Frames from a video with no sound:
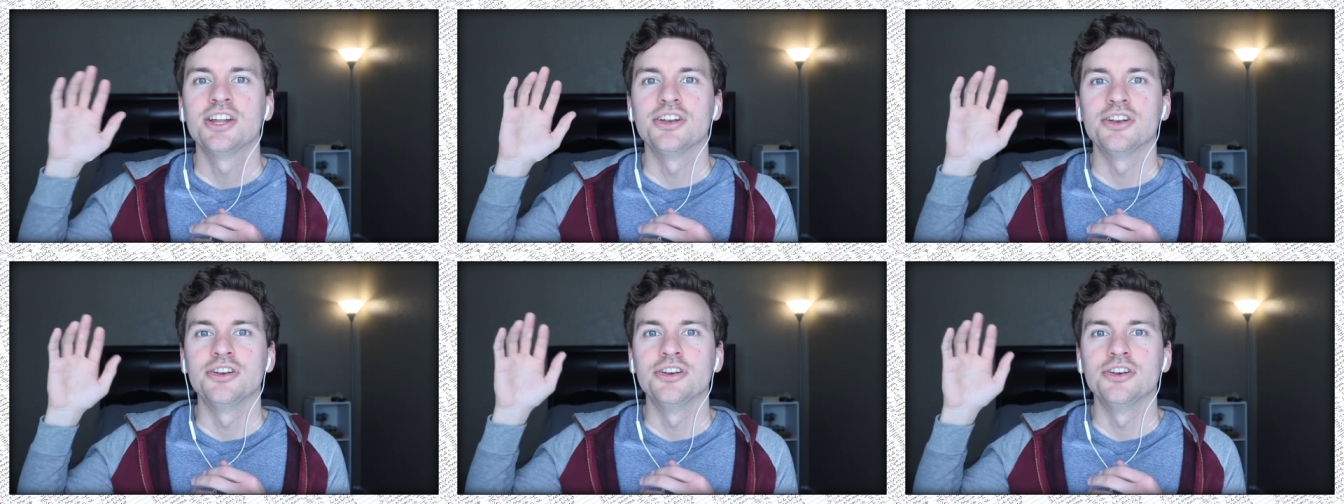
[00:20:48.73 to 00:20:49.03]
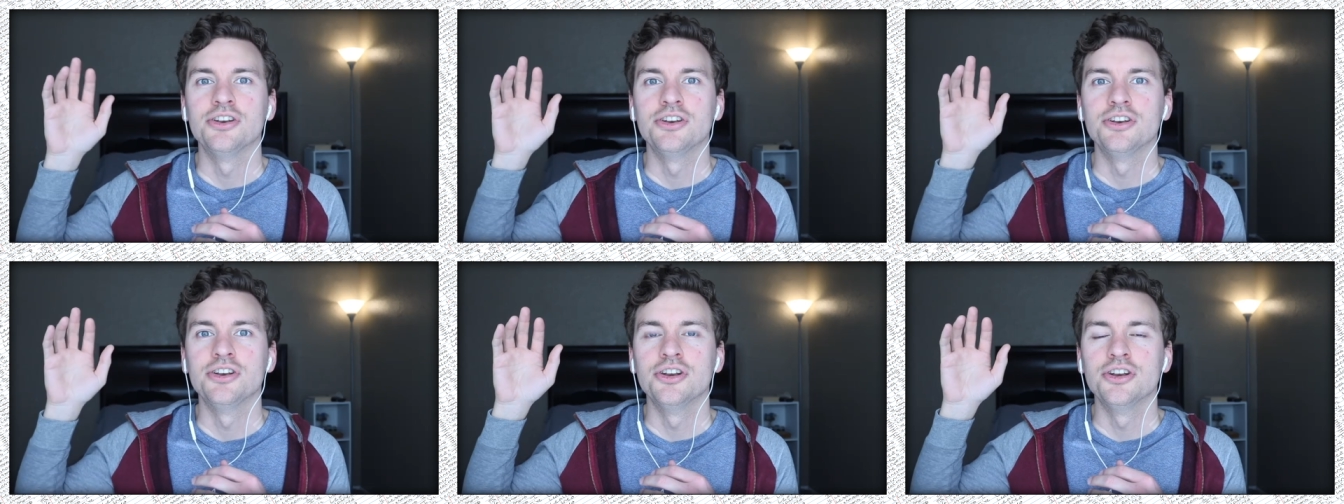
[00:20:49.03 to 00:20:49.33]

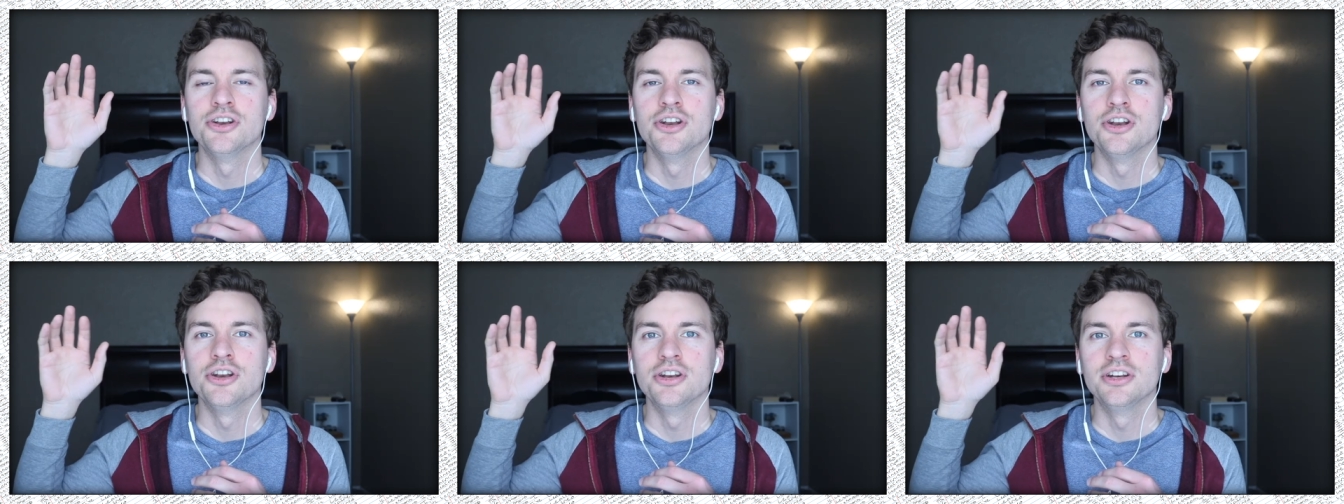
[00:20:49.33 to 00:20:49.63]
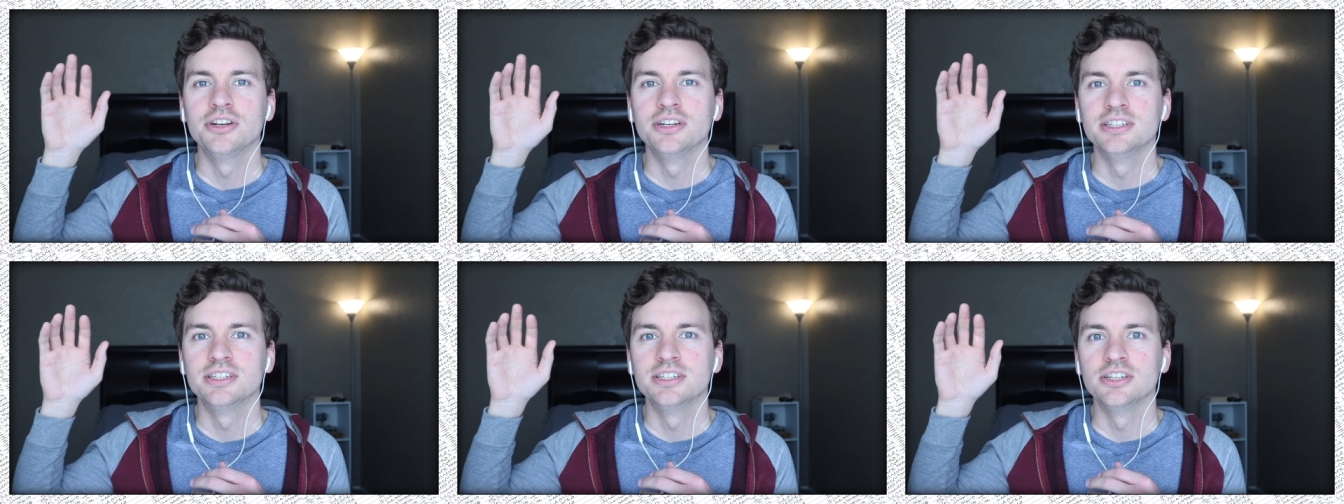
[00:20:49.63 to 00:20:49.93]
n-
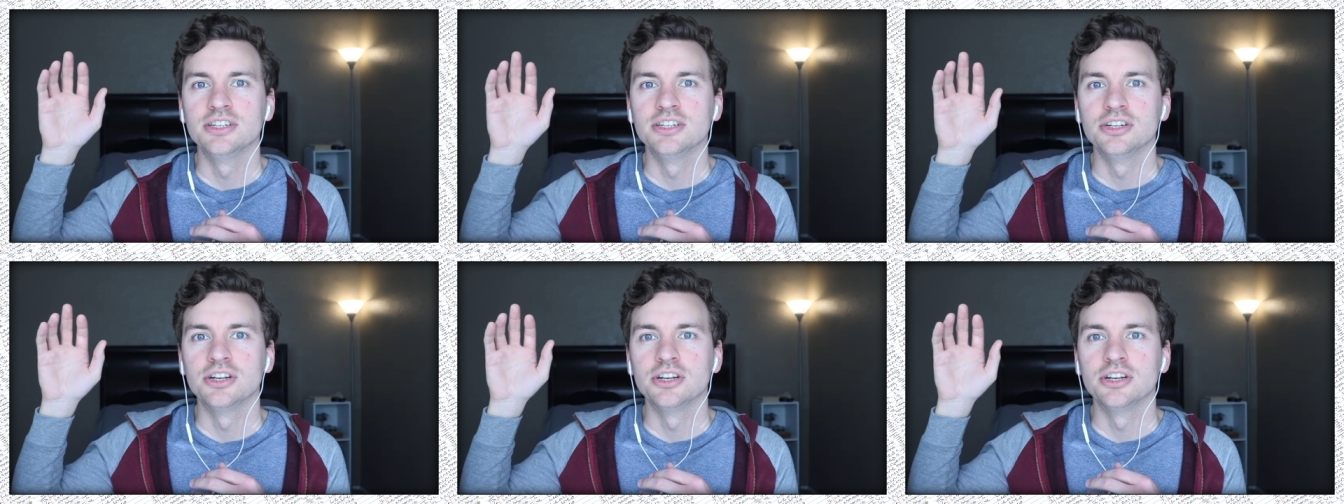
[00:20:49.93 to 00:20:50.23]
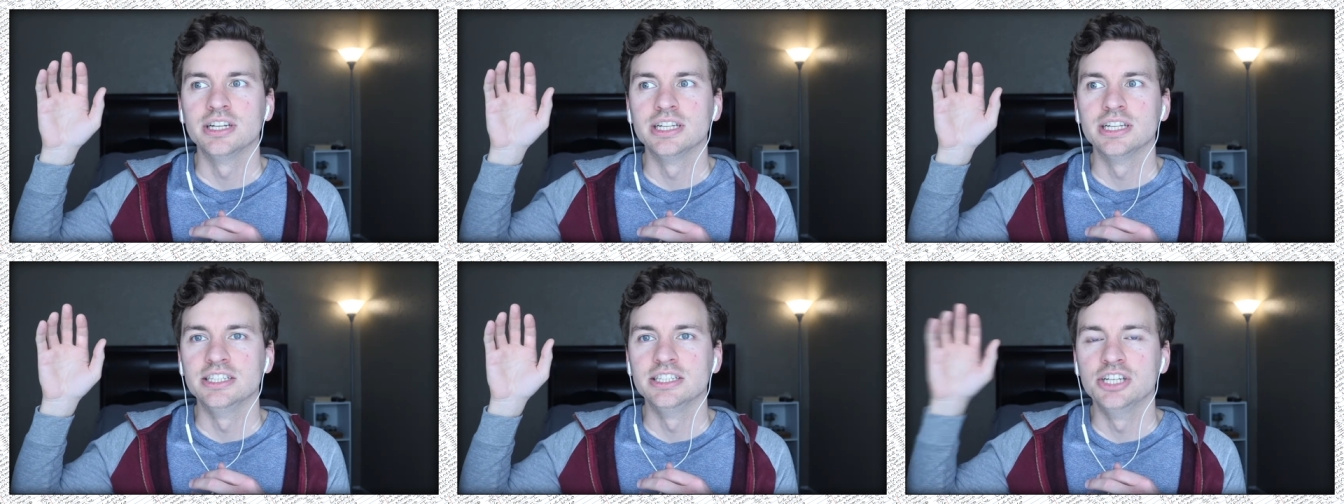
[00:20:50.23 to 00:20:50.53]

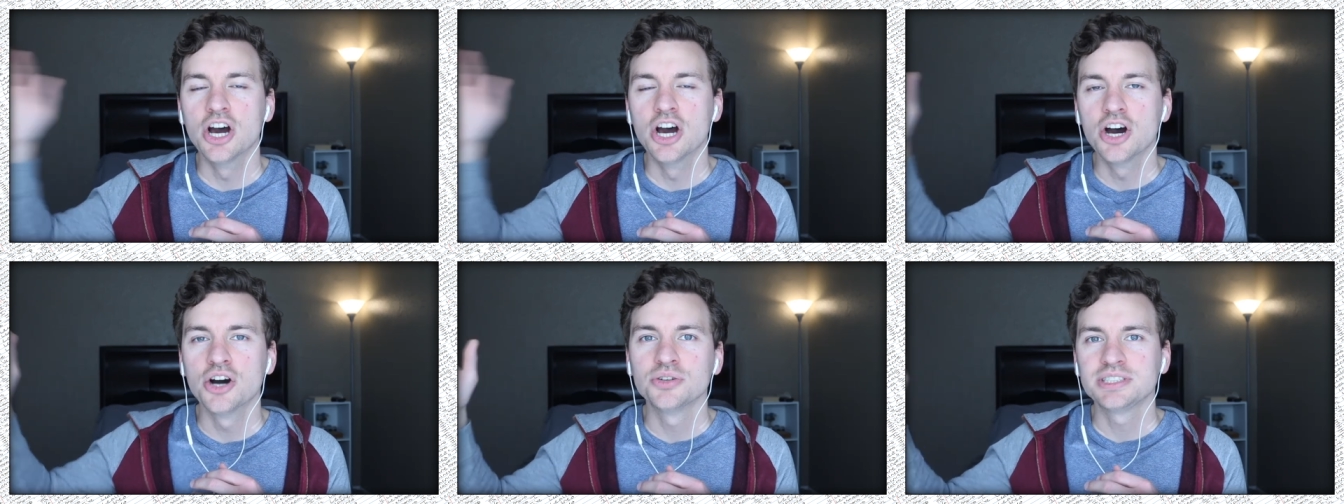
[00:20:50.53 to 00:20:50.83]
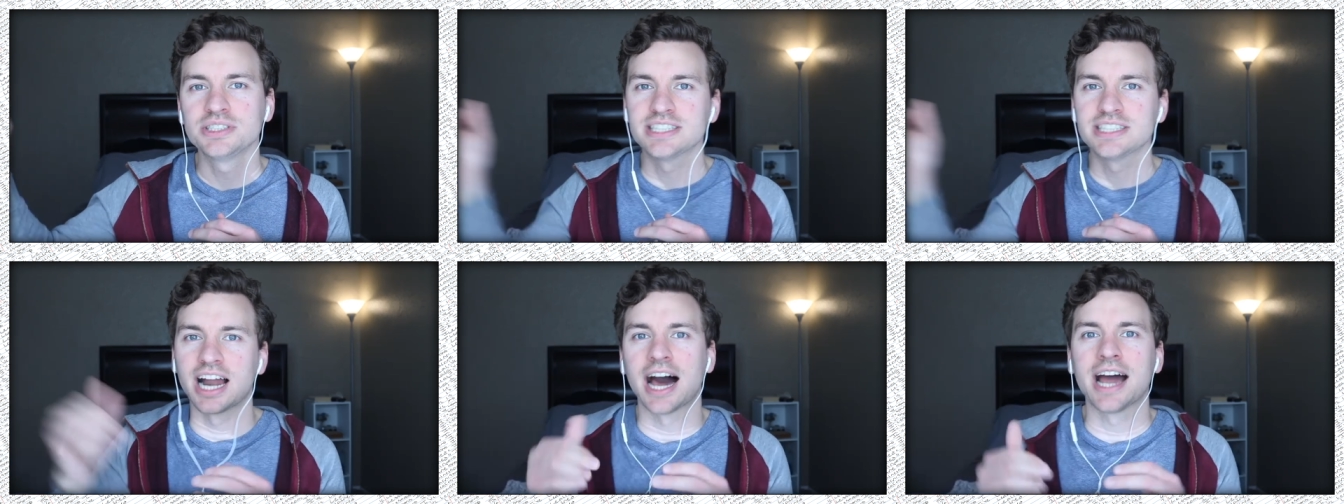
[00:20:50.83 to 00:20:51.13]

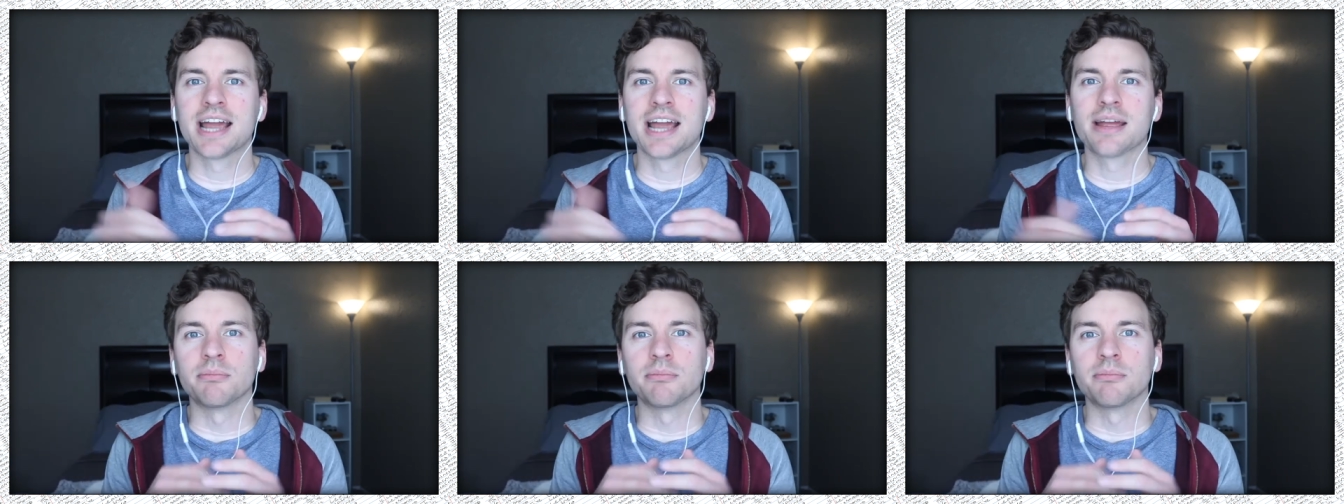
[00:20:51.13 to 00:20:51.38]
knows that I am